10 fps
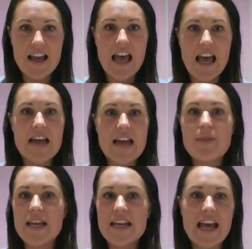and
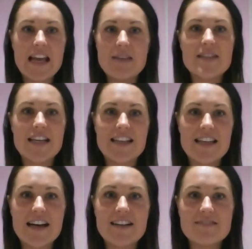being NMD in a
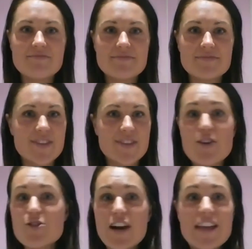year,
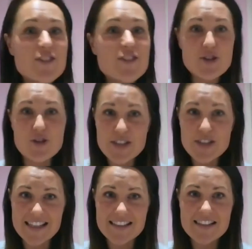not even two
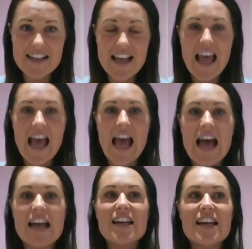years.
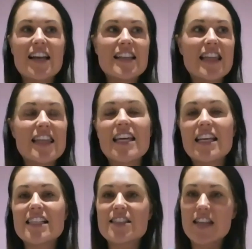And the thing
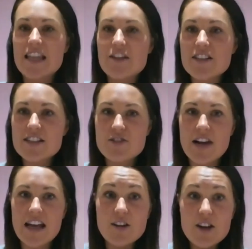is, is that here in
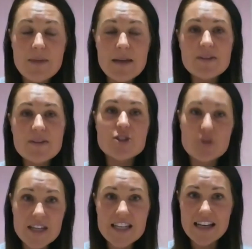Australia, a lot of people are
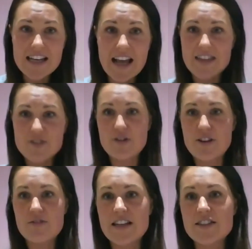doing it at that two
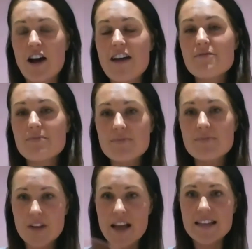to three time,
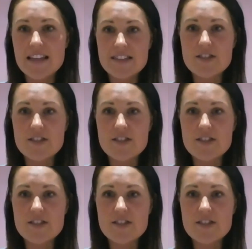like year